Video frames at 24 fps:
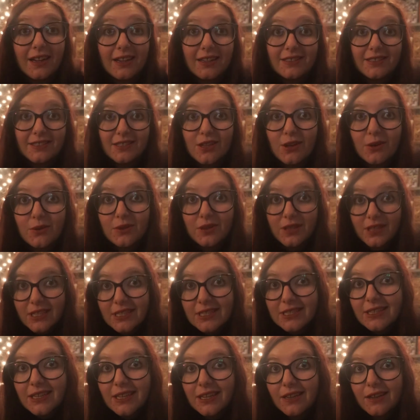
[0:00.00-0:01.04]
And so
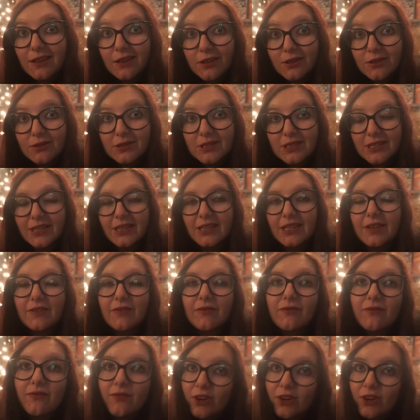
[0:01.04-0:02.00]
this concludes the